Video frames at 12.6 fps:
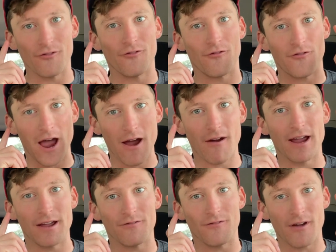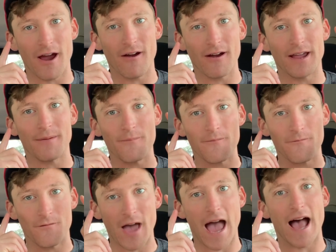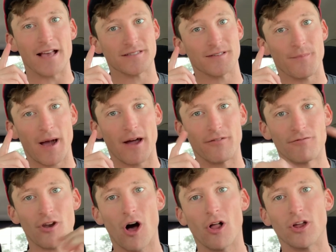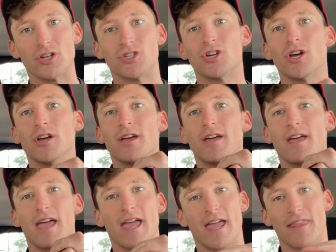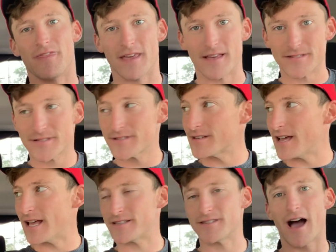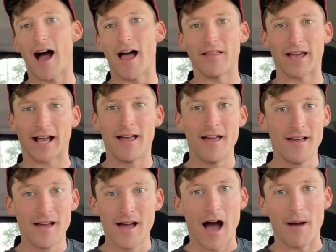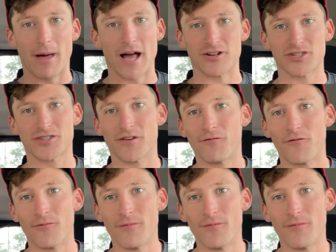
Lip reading: very, very vast amount of knowledge in this. It's not like I'm not just some